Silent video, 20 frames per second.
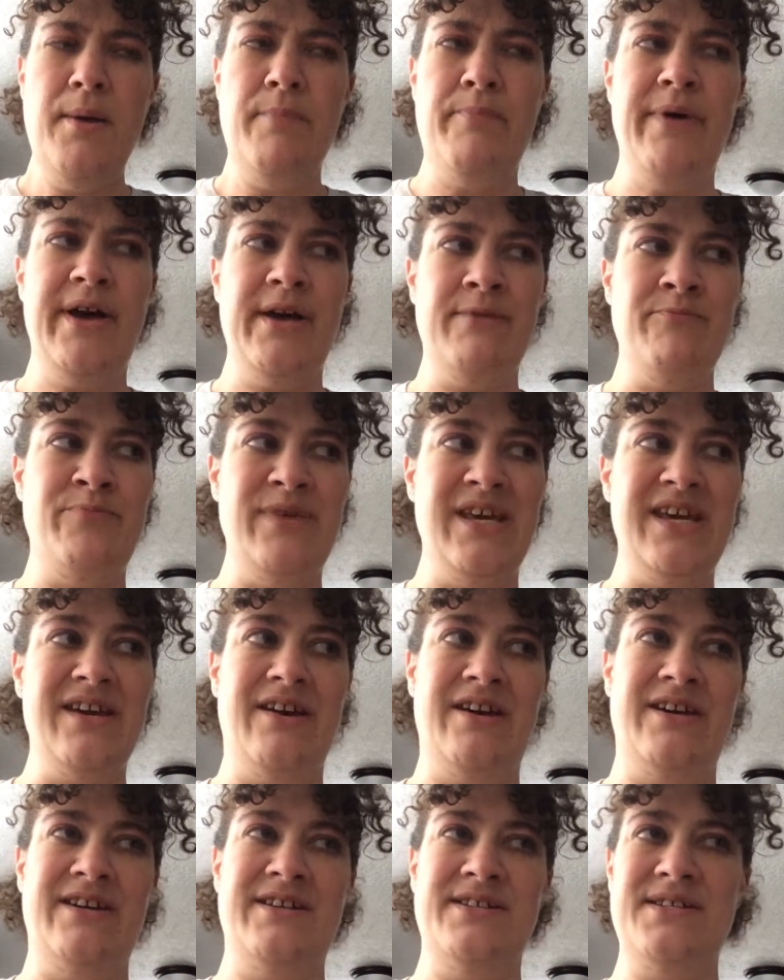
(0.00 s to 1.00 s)
but
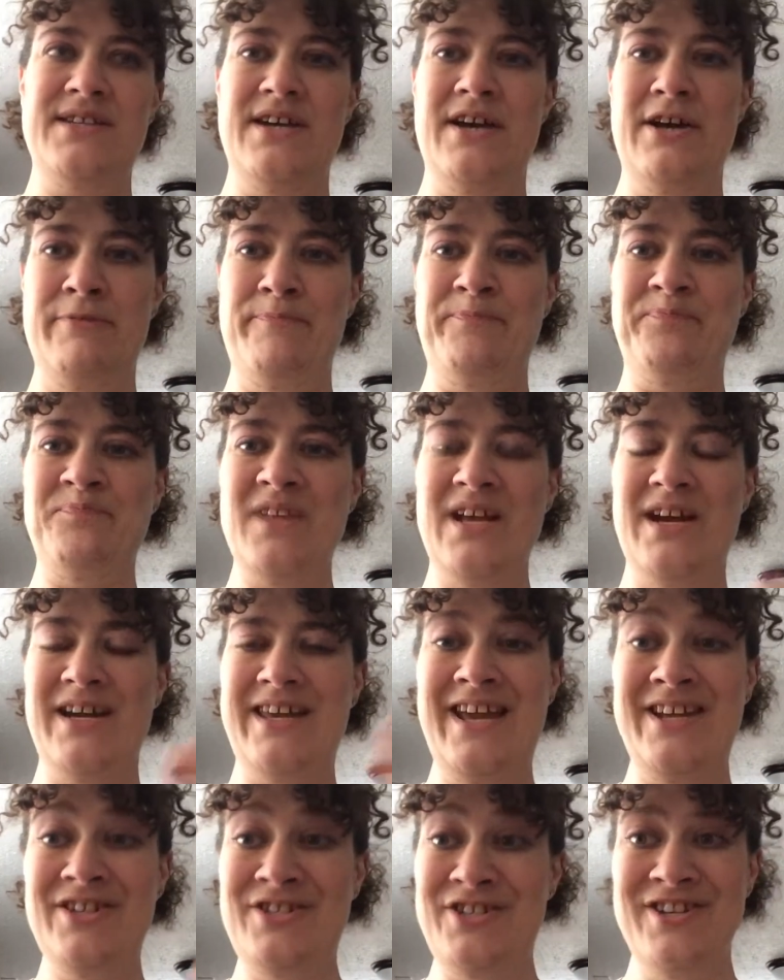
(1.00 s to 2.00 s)
because
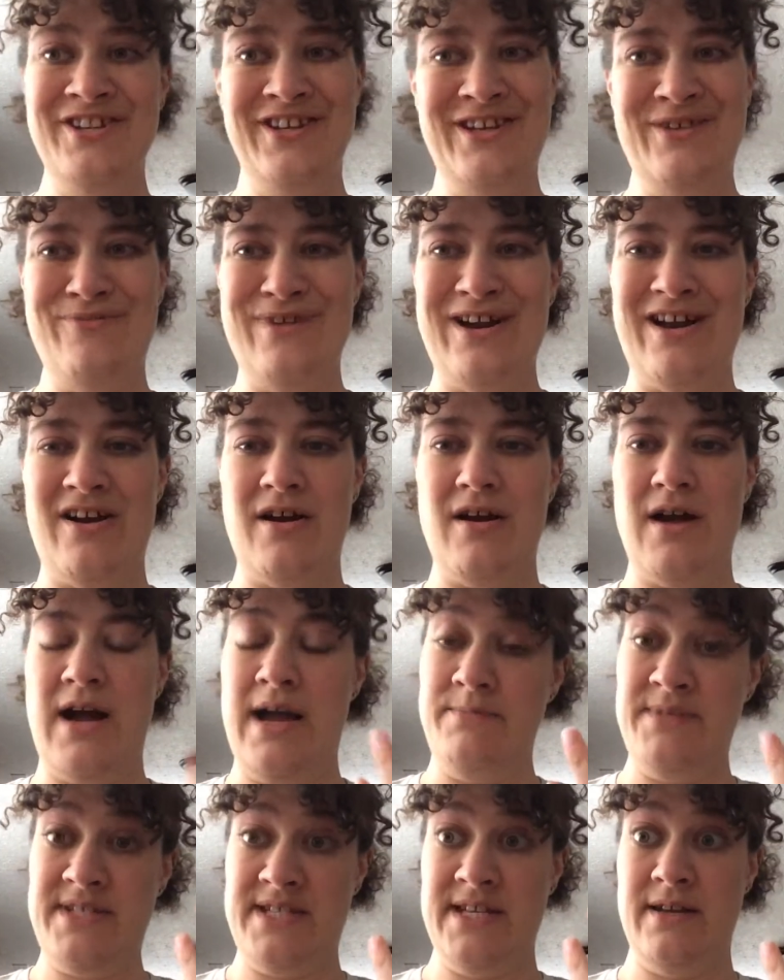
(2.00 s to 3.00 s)
occasionally where
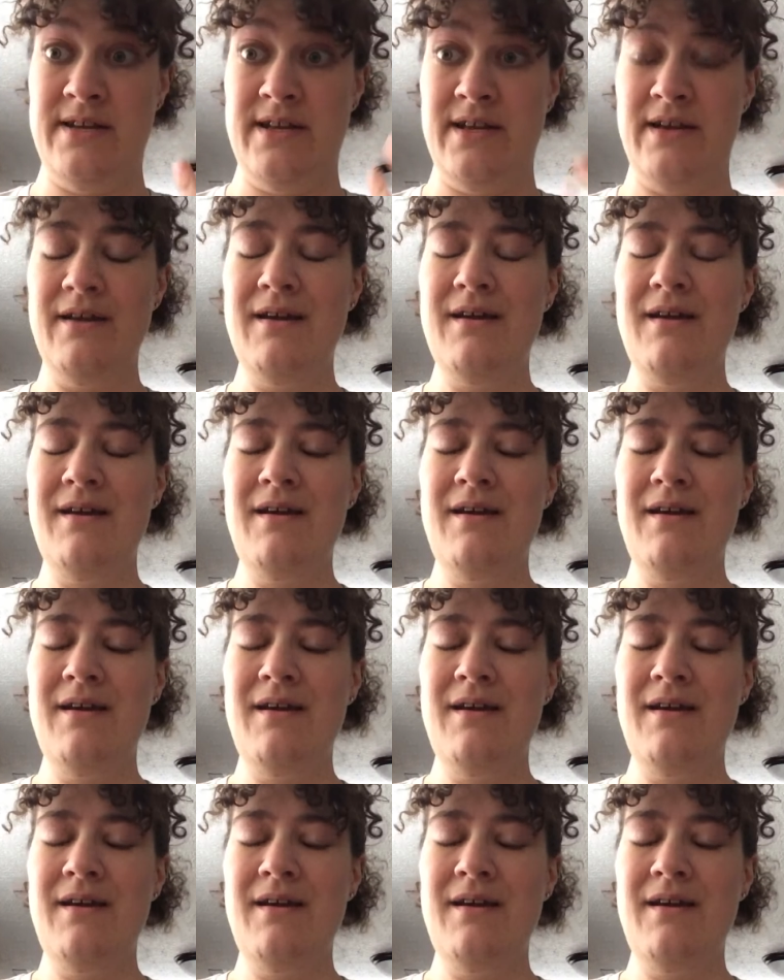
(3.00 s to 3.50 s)
I'm standing,